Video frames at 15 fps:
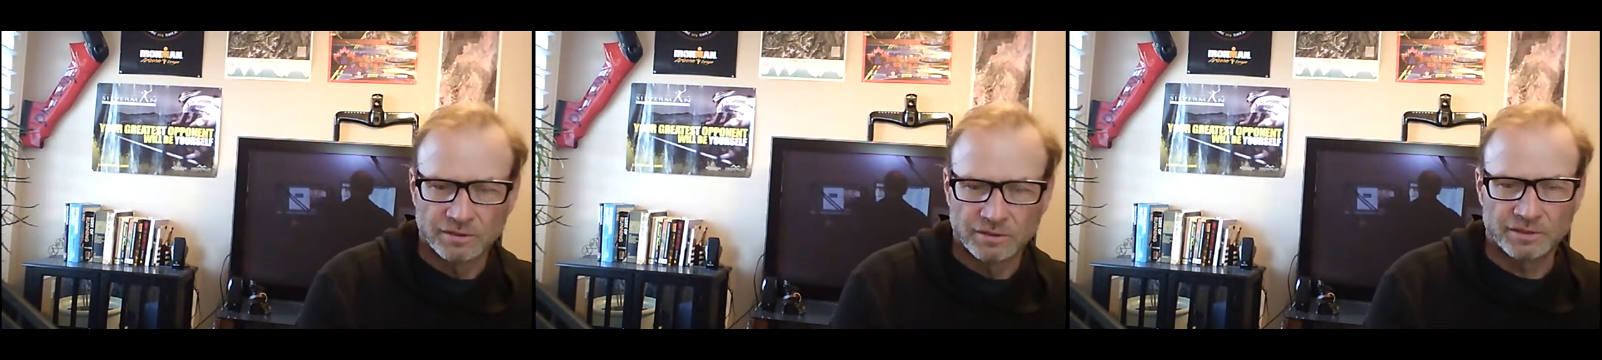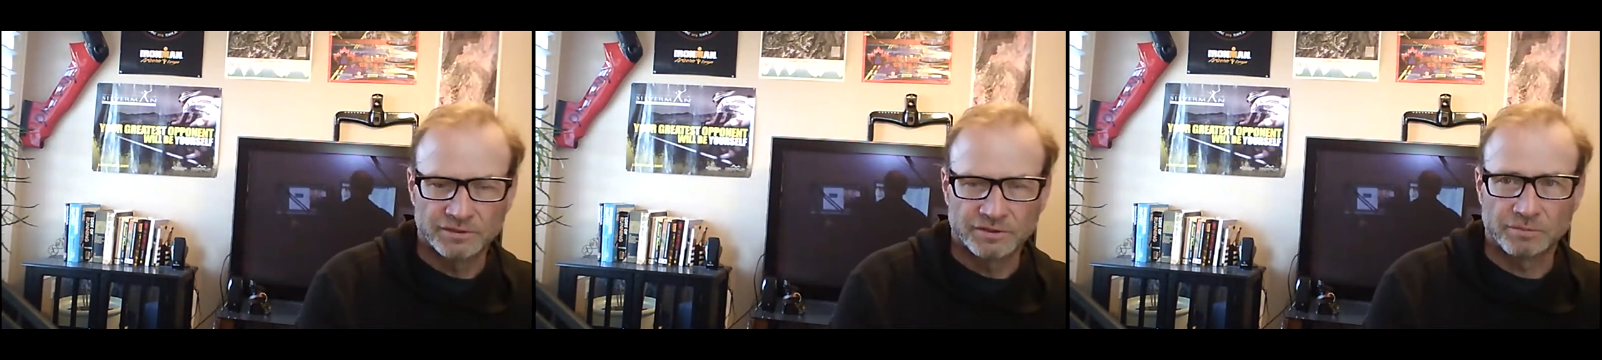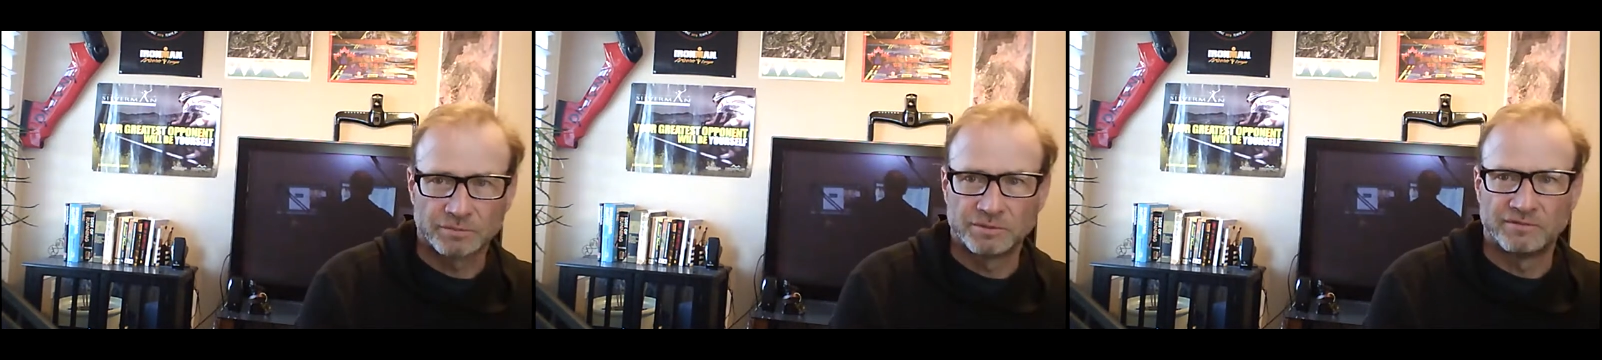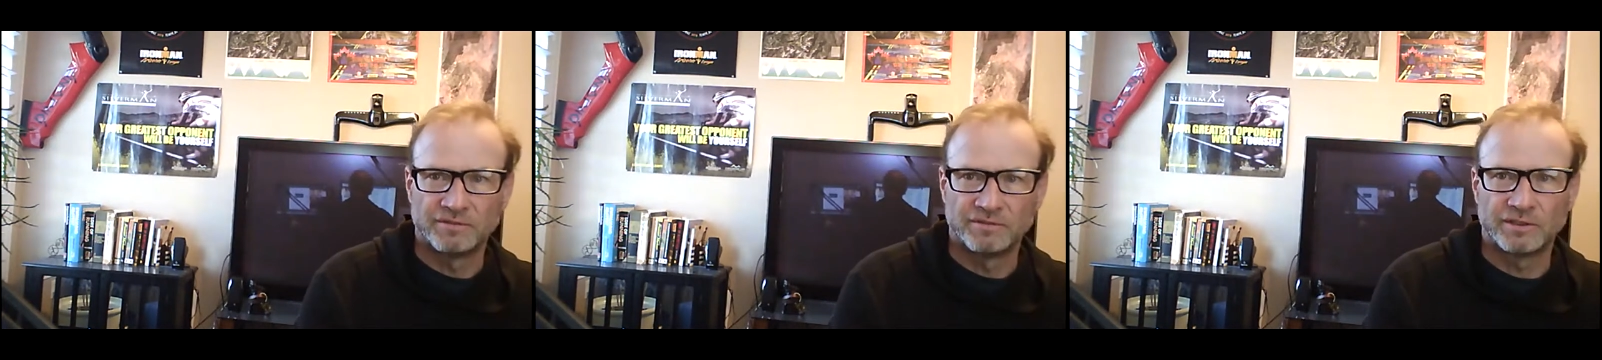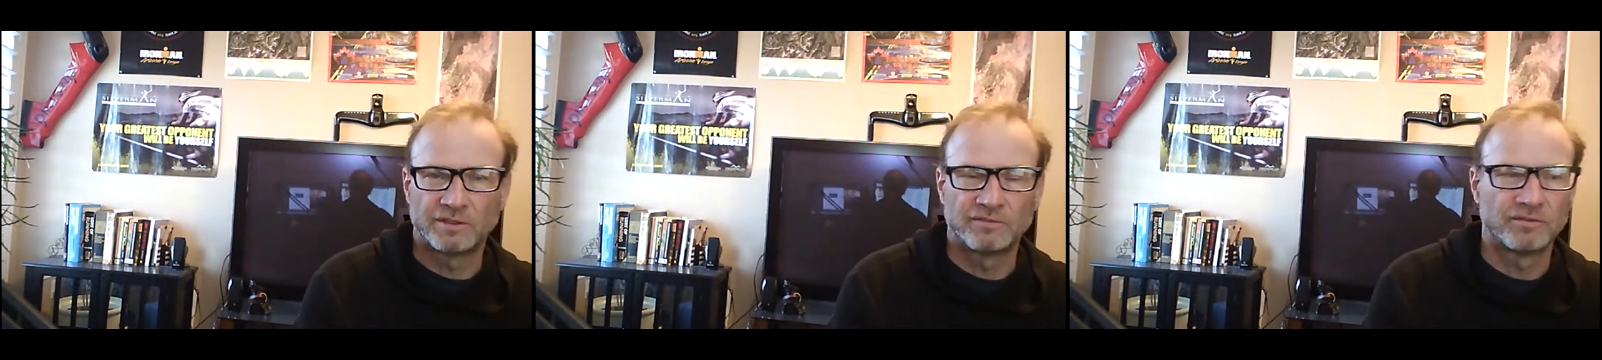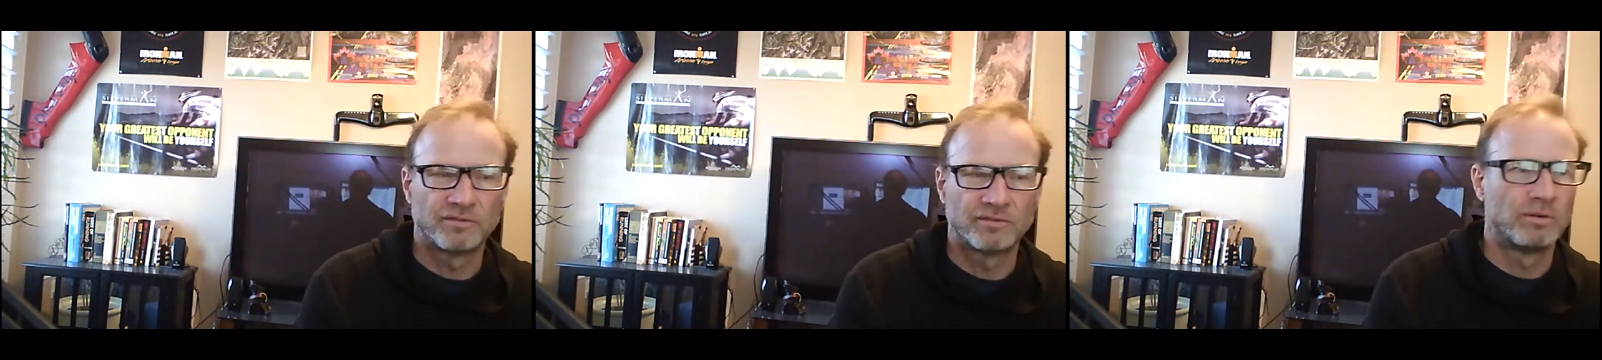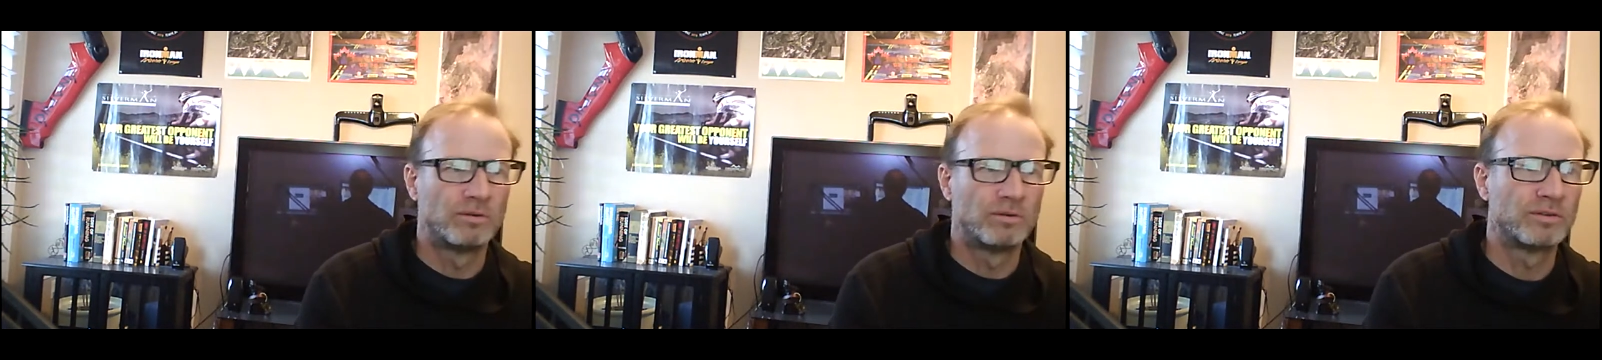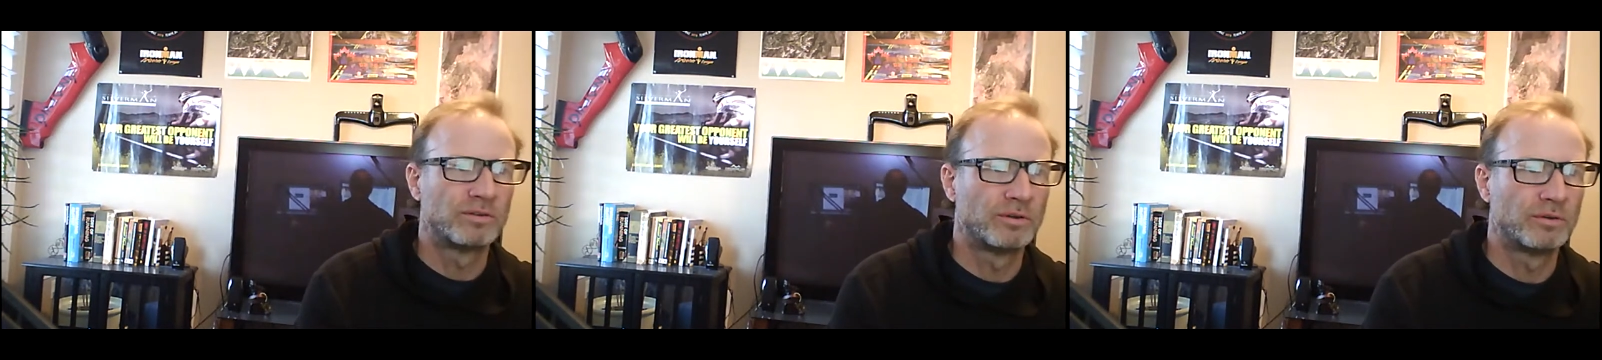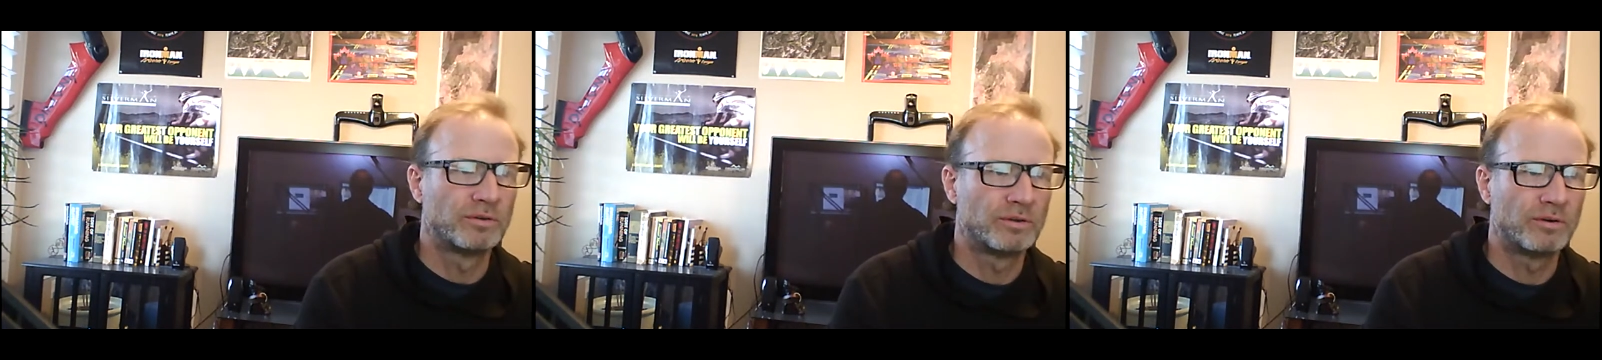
in terms of airflow going